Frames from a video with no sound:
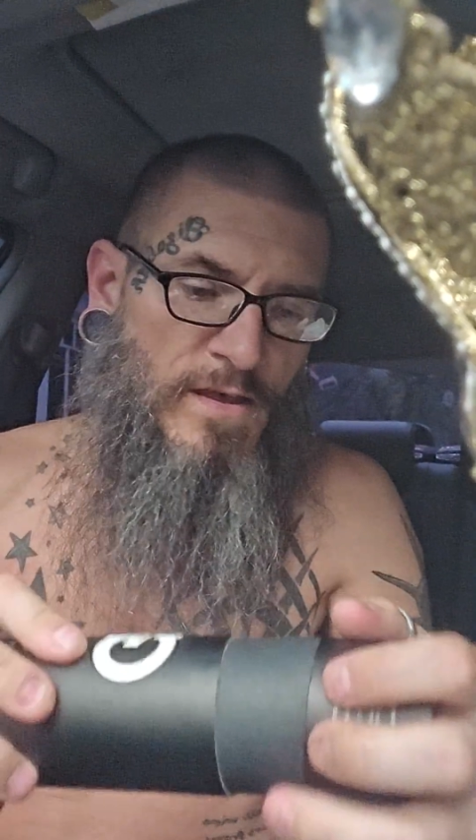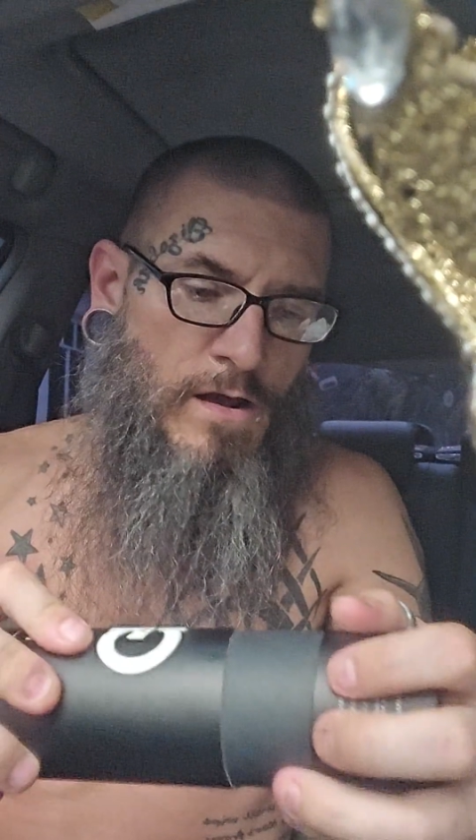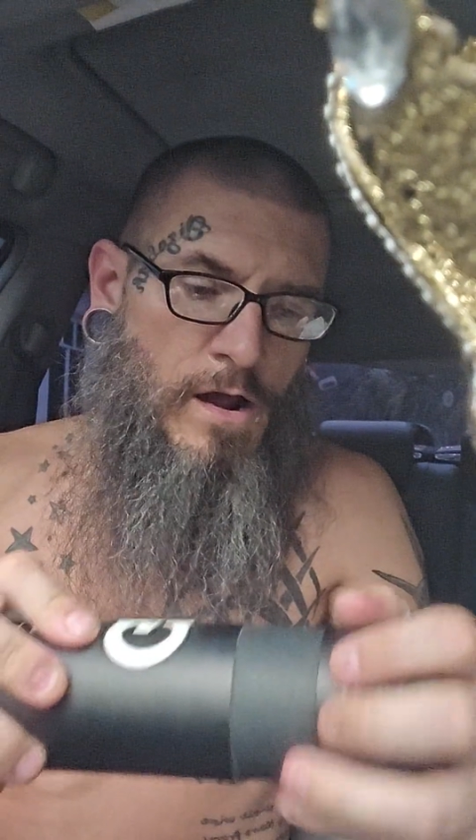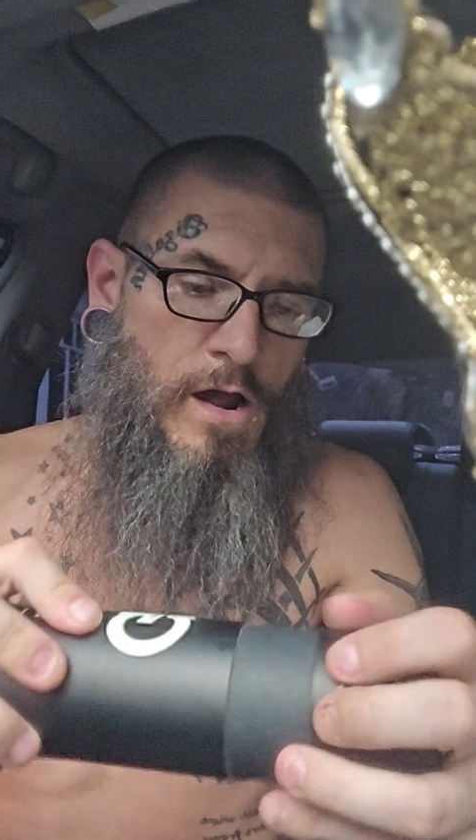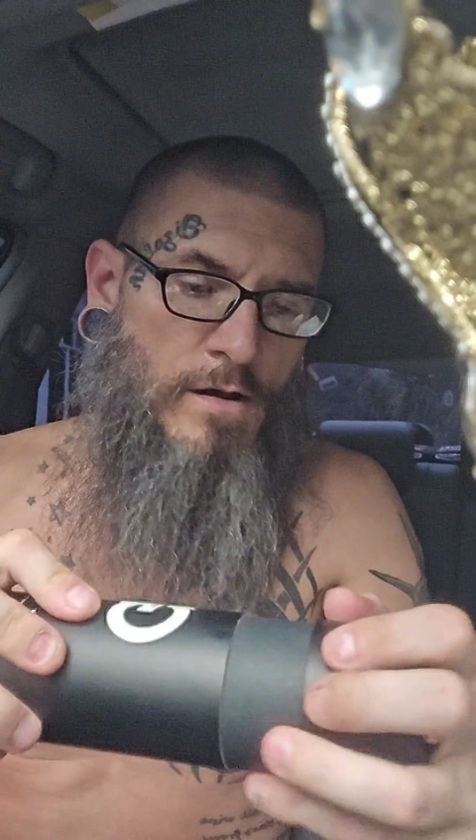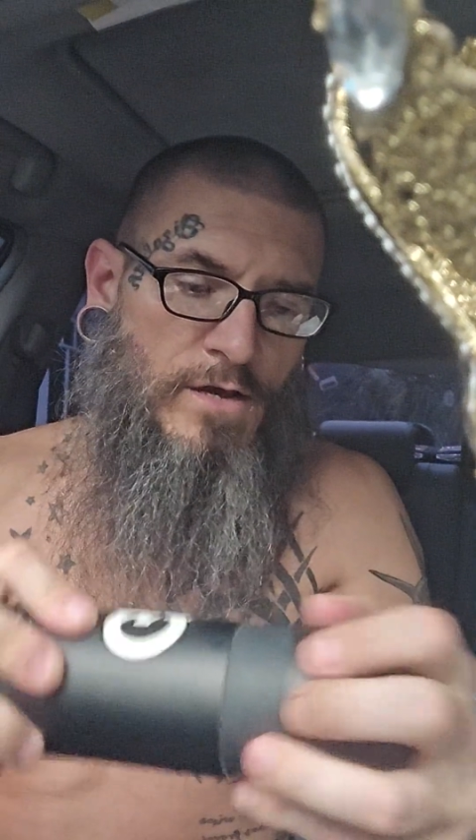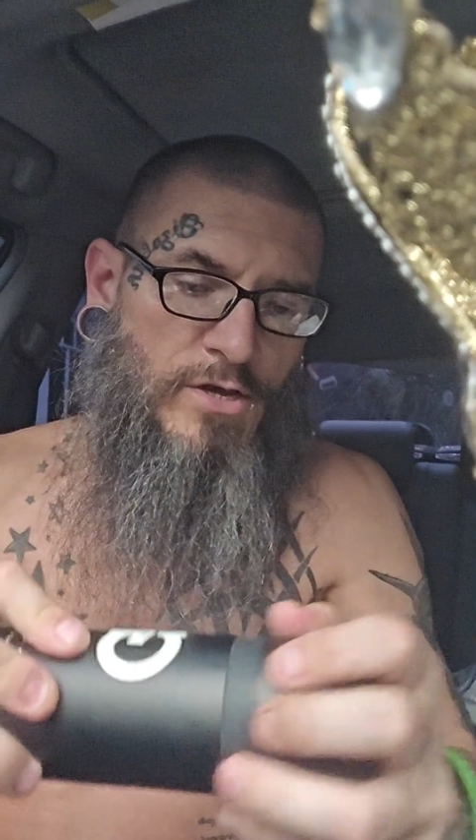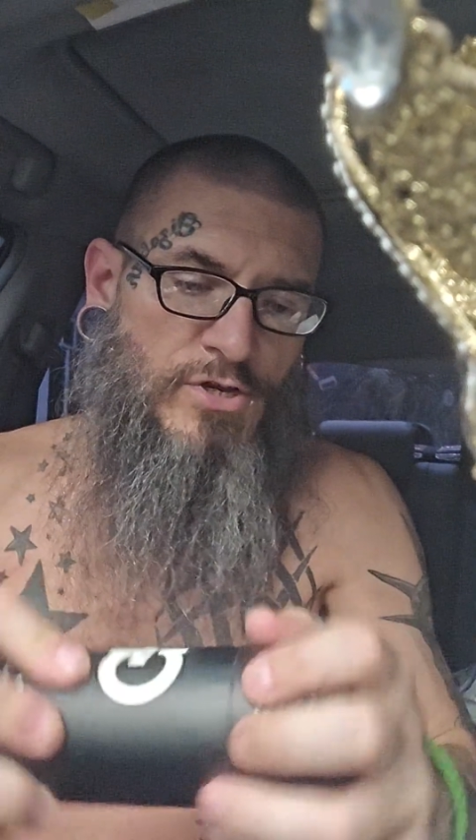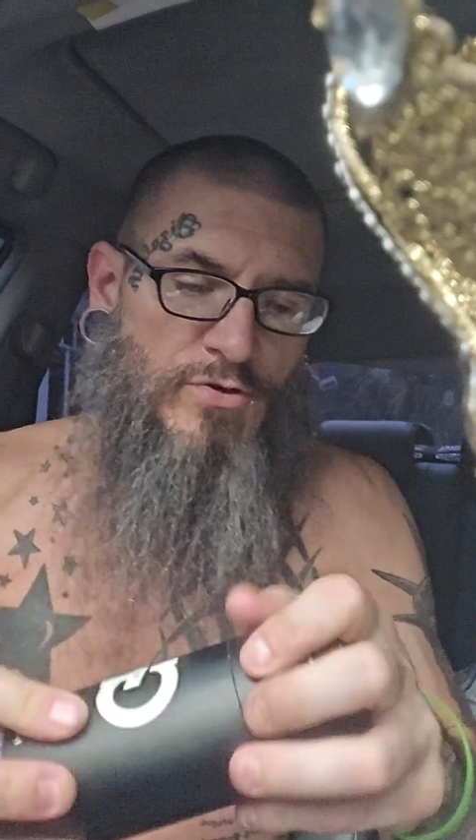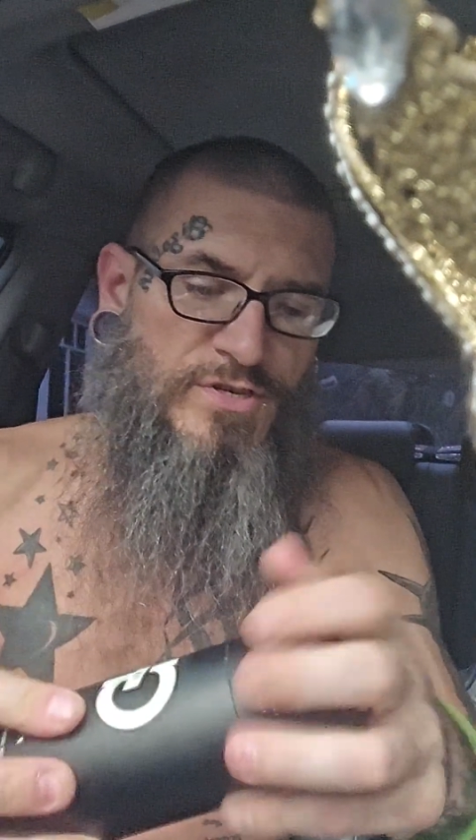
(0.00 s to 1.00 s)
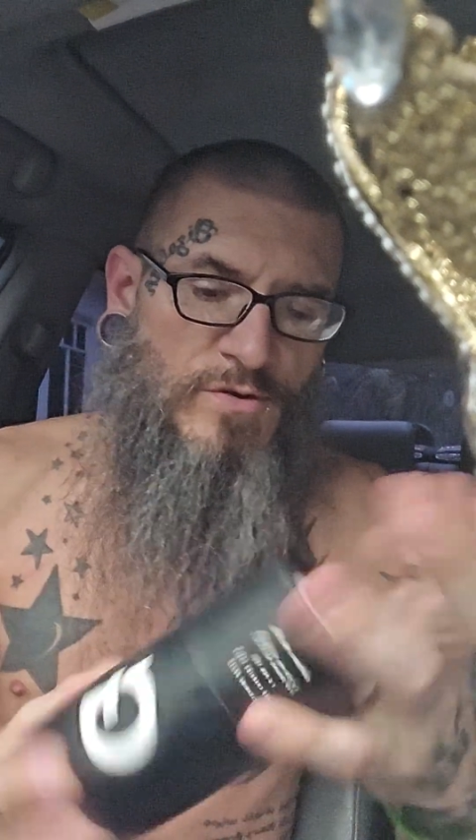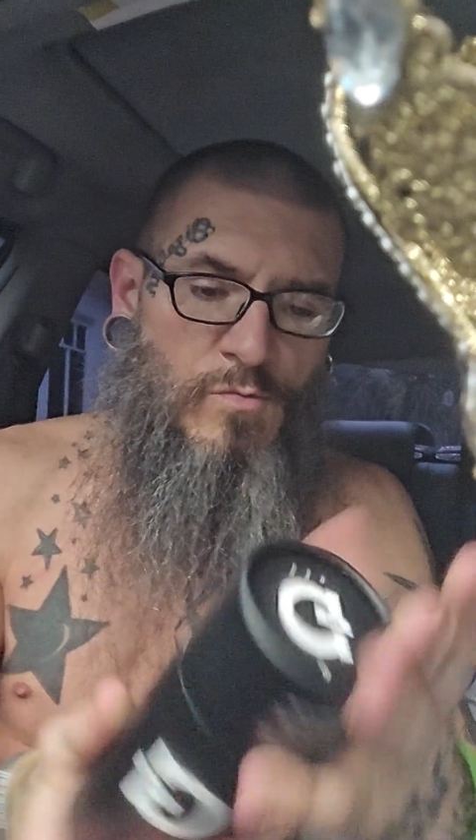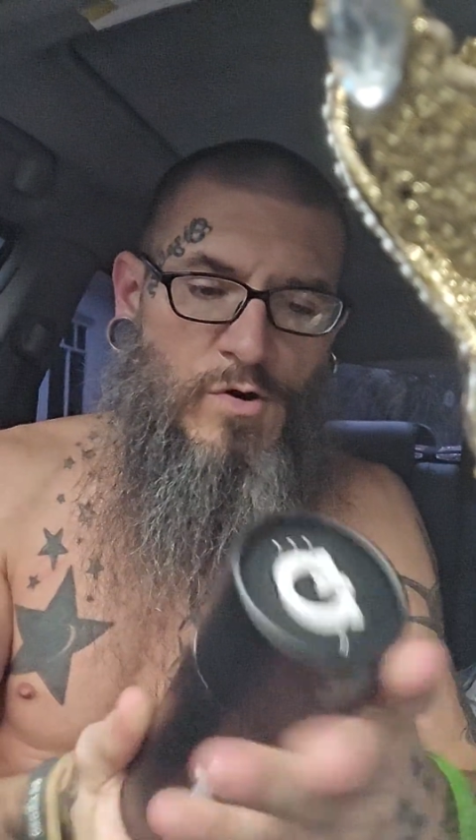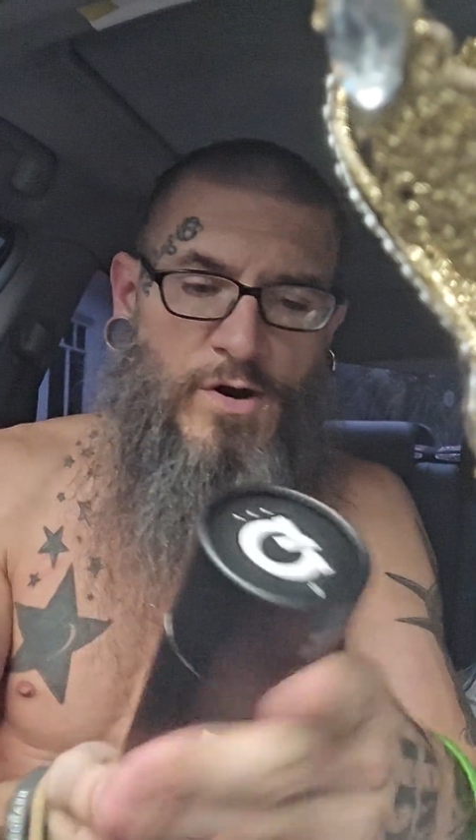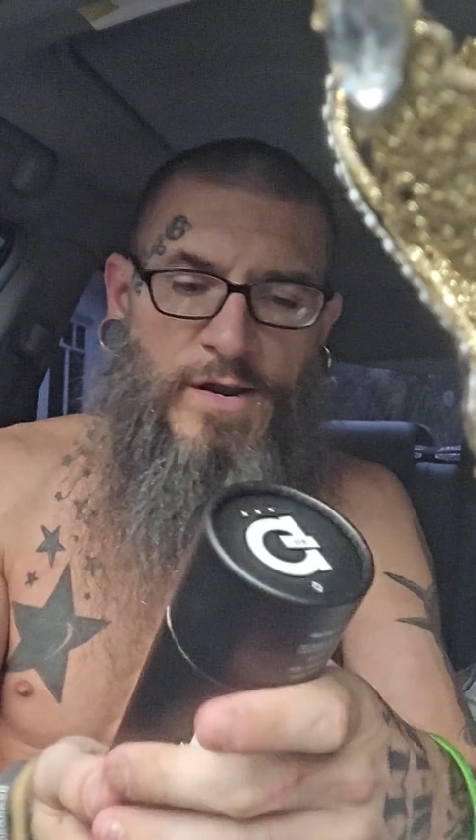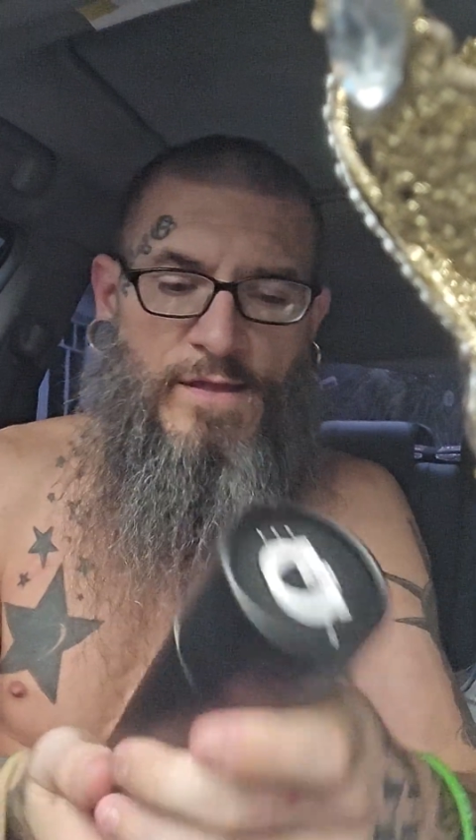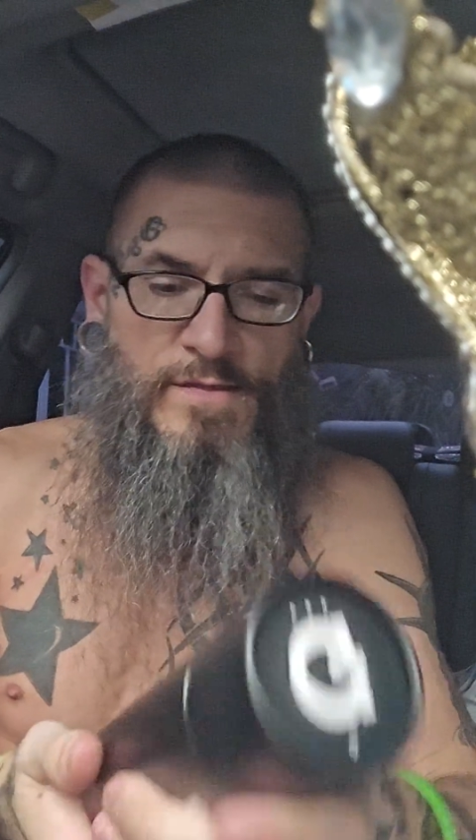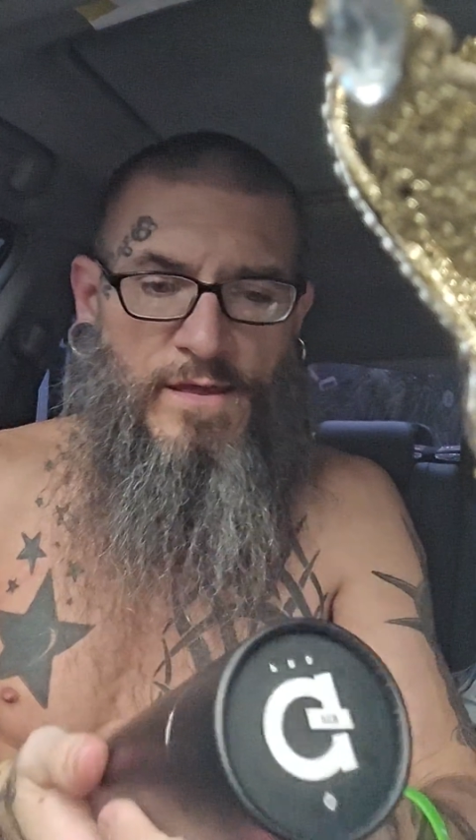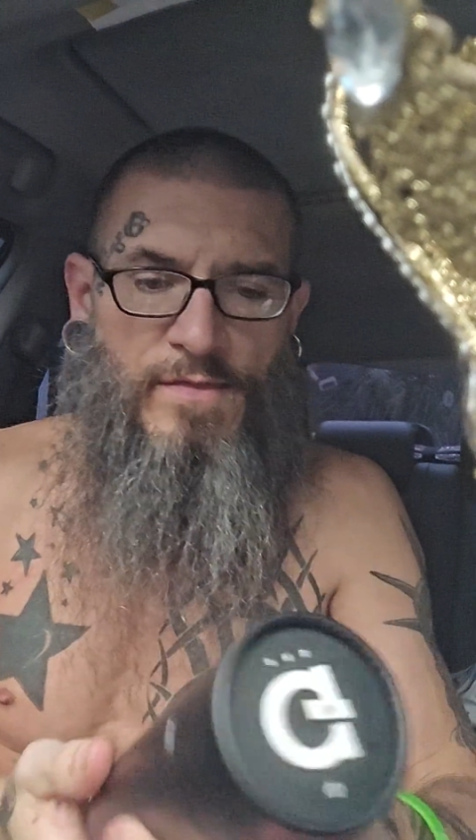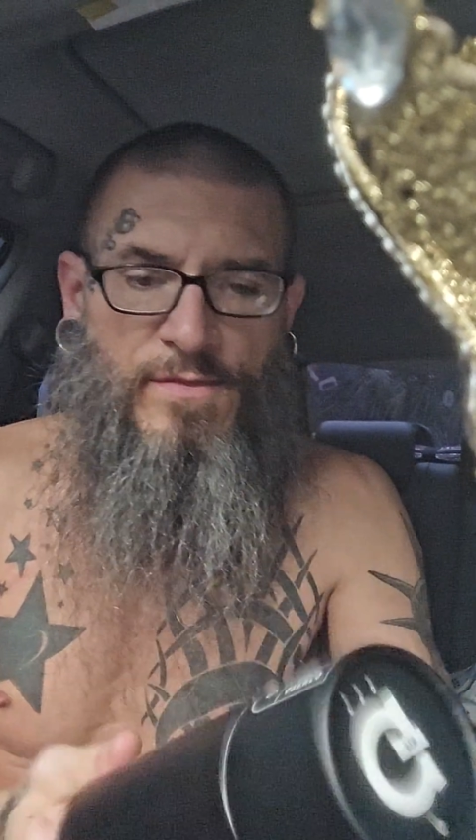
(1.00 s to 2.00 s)
could use some work,
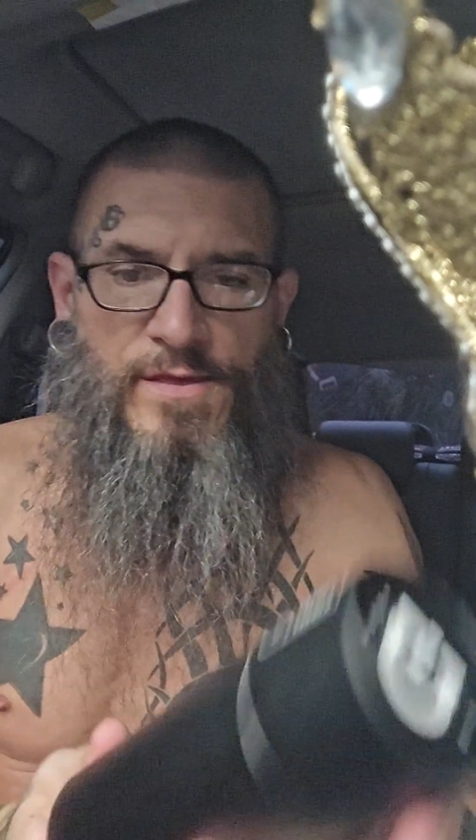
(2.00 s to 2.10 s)
and then